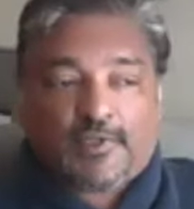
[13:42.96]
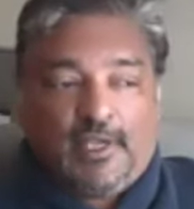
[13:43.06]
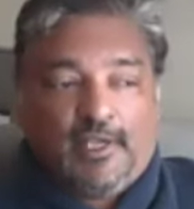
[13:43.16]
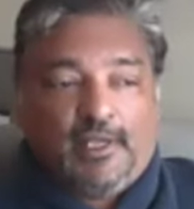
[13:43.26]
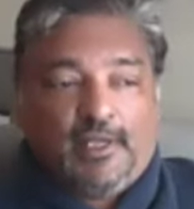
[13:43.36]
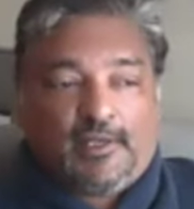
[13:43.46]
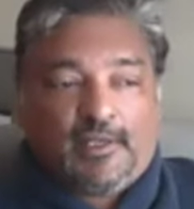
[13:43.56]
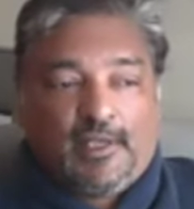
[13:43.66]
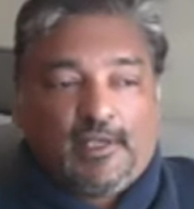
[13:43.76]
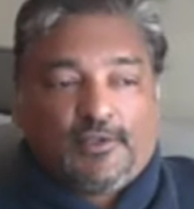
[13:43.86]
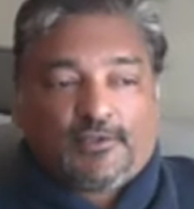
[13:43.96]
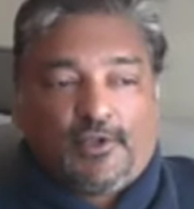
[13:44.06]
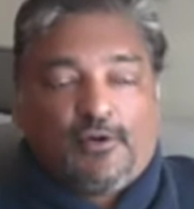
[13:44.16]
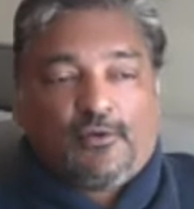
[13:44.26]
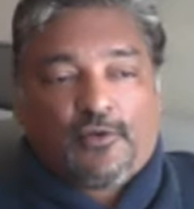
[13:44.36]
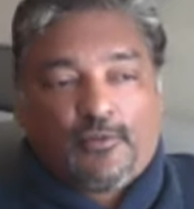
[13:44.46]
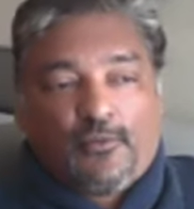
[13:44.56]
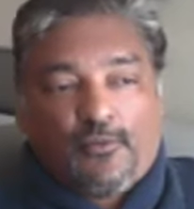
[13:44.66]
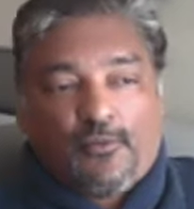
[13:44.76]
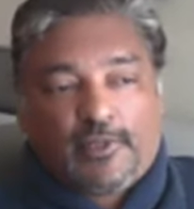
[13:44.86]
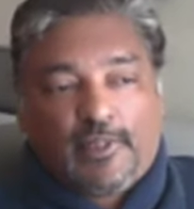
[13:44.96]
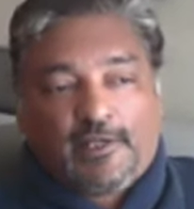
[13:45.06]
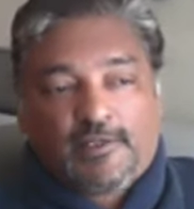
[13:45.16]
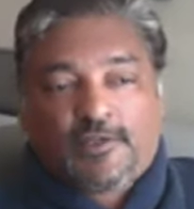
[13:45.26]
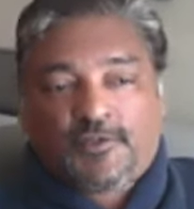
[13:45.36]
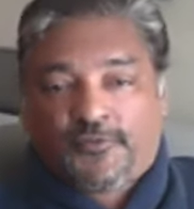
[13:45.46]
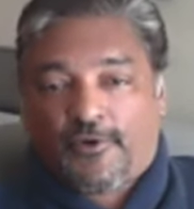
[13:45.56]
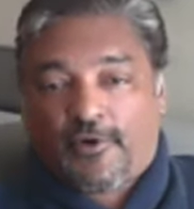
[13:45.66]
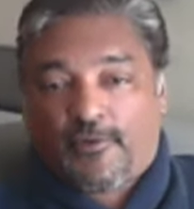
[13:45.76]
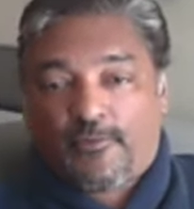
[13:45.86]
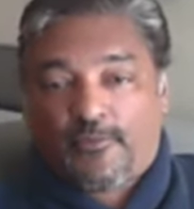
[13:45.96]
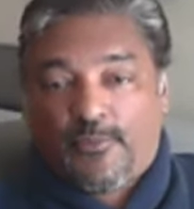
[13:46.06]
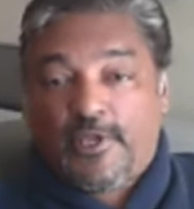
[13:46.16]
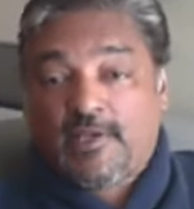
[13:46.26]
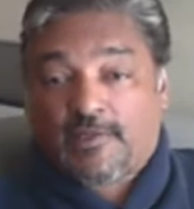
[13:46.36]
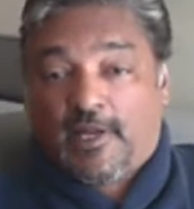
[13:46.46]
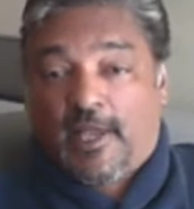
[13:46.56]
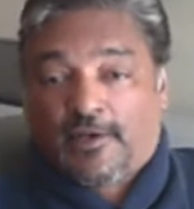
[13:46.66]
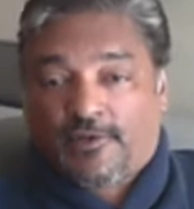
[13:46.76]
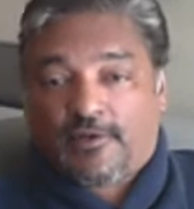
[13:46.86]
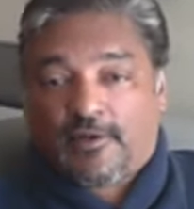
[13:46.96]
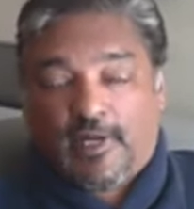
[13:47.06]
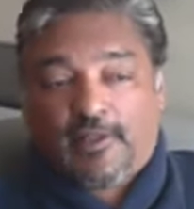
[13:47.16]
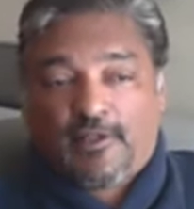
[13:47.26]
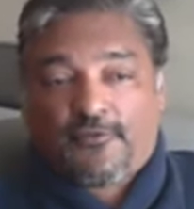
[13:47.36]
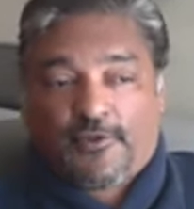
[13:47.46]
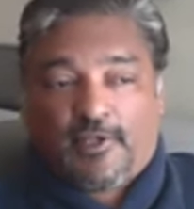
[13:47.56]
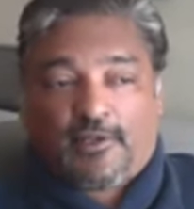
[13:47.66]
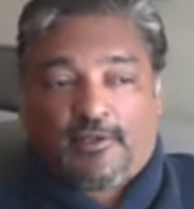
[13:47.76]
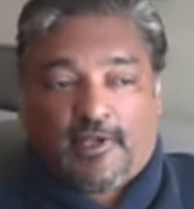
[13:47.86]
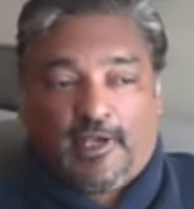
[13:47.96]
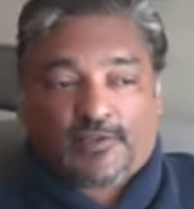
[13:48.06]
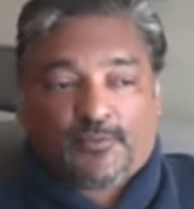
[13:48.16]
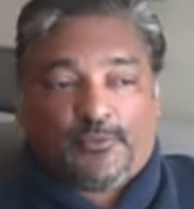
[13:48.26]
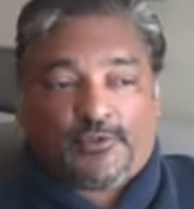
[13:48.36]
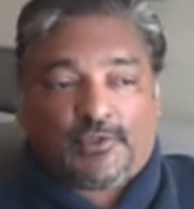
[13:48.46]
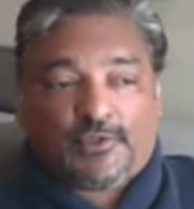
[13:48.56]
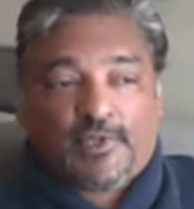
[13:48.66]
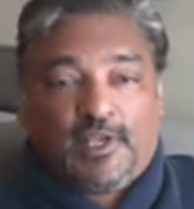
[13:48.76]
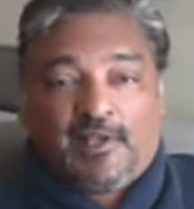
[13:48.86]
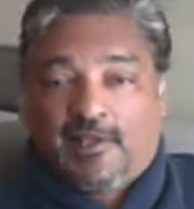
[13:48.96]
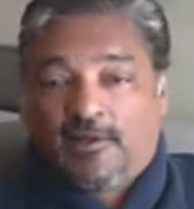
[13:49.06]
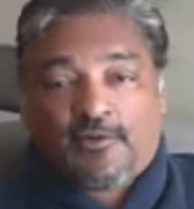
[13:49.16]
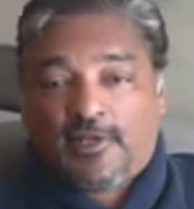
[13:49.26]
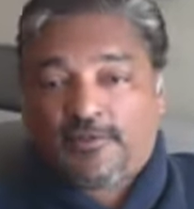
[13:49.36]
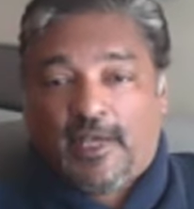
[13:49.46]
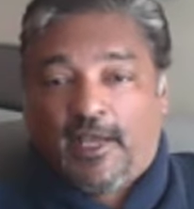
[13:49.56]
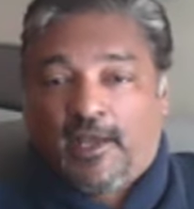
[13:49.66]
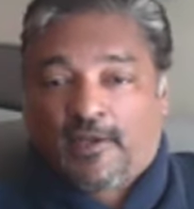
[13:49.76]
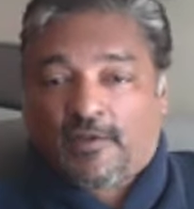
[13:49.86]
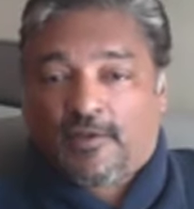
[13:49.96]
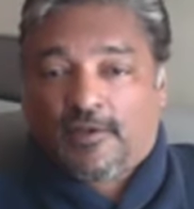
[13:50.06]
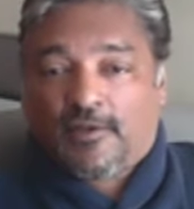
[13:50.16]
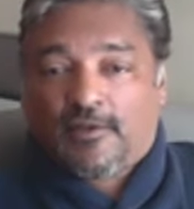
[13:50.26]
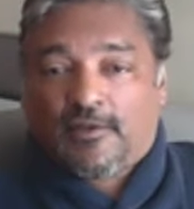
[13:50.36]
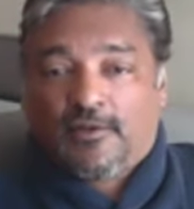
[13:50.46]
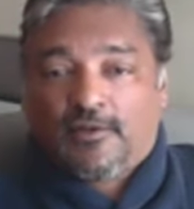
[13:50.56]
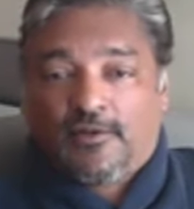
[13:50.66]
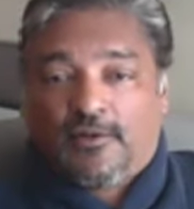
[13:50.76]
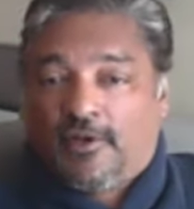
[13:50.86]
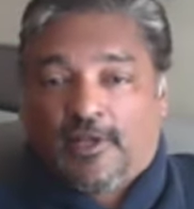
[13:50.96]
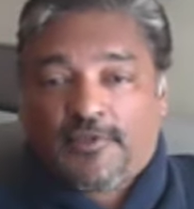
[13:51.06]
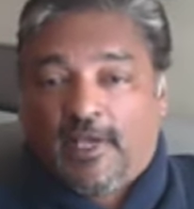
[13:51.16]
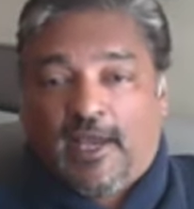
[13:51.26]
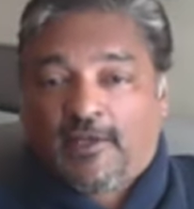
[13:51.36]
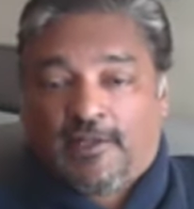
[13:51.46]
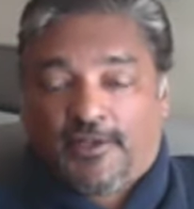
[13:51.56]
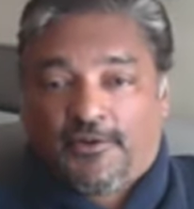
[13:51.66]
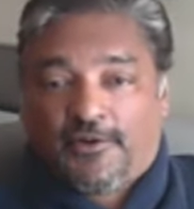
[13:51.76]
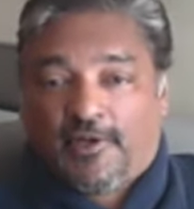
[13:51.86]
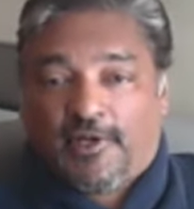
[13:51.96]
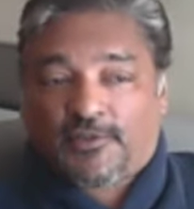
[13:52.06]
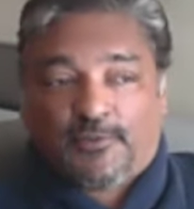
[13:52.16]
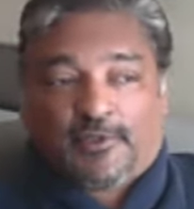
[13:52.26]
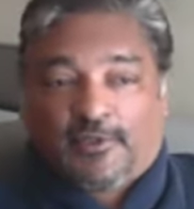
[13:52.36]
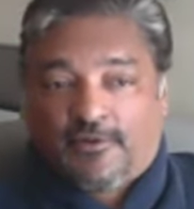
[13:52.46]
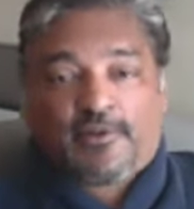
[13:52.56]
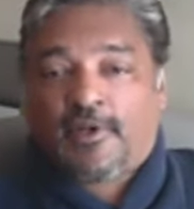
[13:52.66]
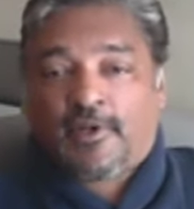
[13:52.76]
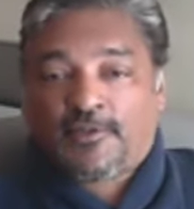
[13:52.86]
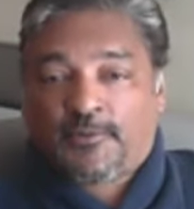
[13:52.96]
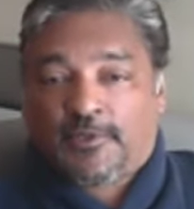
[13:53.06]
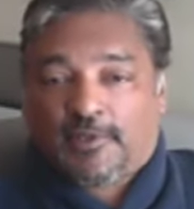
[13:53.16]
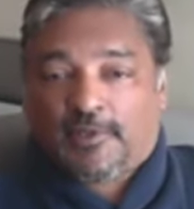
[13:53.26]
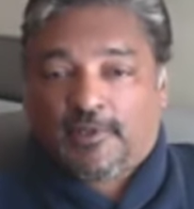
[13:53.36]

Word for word: And so what that does for me as an actor, and I think for the other cast members, is you don't have to act. You don't have to act like you're in a hospital. You're in a hospital.